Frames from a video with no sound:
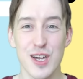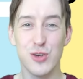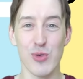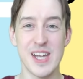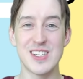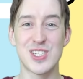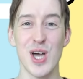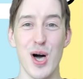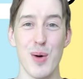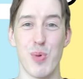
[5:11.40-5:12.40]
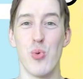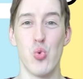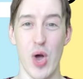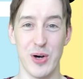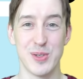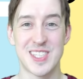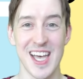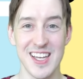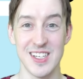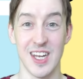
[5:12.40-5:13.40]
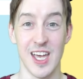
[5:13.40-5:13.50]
Great job! Well done!